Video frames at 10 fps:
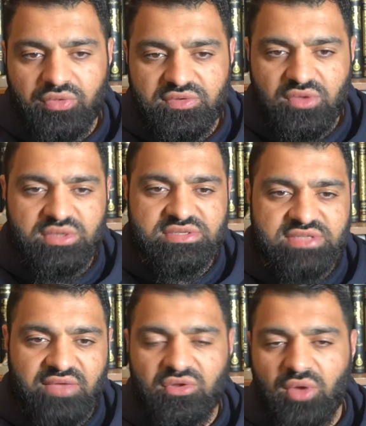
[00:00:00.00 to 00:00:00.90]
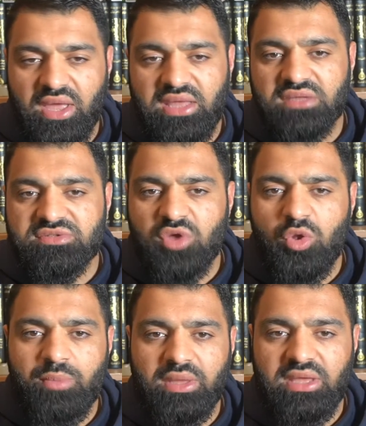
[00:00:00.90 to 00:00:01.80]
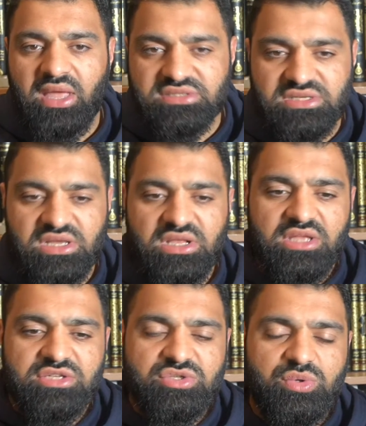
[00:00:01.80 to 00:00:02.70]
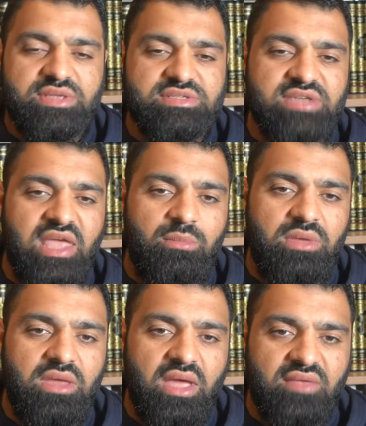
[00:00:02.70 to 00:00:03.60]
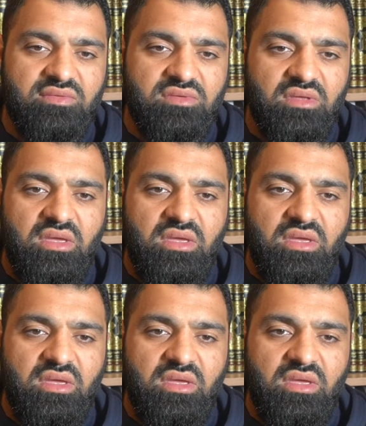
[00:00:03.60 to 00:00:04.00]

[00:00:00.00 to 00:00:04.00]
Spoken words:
He's only 7 or 8 years old, but yet to his name he has,